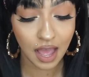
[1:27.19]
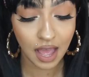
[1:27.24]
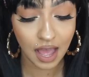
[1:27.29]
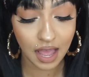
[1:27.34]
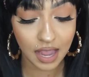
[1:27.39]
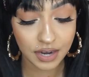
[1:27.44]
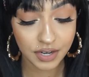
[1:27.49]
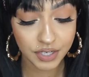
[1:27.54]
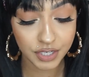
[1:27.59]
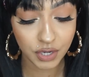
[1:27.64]

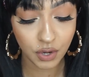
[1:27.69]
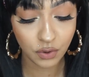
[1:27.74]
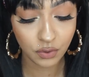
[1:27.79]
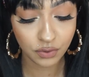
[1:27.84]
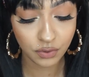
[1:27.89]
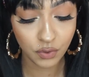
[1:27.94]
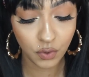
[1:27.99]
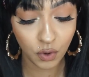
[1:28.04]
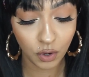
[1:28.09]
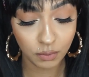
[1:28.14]
I
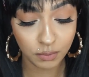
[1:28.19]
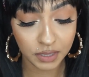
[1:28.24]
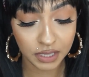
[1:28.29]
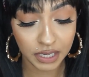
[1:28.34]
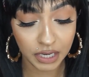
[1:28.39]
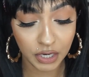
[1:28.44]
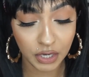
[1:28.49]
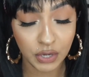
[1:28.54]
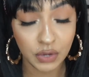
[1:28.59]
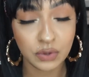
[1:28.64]
don't
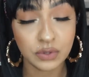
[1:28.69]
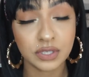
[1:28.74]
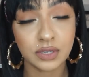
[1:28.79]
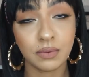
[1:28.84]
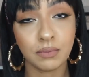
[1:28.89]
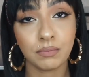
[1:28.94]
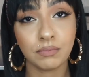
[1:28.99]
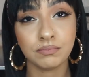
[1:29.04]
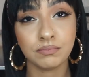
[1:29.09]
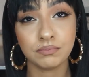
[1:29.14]
normally use
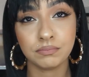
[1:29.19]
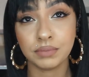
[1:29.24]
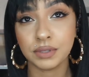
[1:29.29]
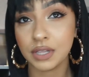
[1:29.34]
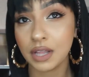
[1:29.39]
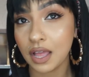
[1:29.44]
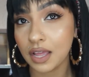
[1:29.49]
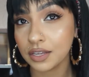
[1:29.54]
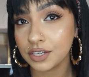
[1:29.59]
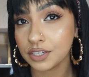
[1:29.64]

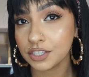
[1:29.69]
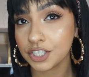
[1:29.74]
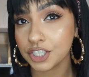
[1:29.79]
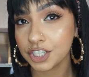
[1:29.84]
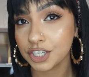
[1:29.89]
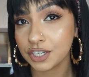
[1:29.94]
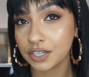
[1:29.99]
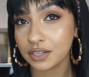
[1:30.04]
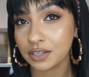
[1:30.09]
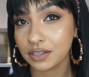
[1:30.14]

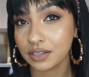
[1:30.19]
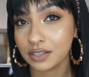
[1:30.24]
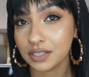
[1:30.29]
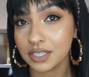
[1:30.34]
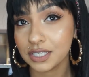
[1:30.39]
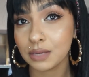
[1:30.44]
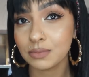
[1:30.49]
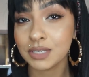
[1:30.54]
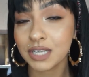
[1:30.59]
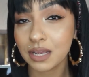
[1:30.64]
blush.
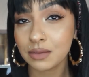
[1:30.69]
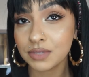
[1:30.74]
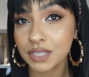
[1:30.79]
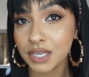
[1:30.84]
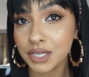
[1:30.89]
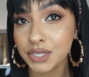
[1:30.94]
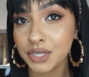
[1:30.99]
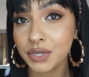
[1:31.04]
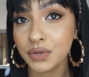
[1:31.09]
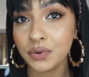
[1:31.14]
Sometimes
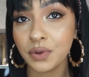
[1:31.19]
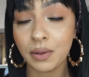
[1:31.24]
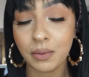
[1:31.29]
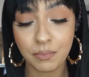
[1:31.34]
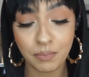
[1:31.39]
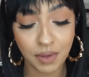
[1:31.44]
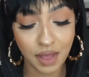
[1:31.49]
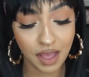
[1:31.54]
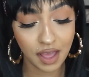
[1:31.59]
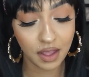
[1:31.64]
I do,
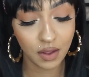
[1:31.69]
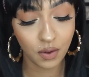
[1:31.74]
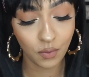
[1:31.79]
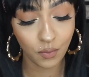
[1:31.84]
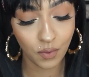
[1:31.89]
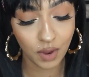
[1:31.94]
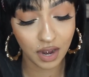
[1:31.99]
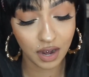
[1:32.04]
but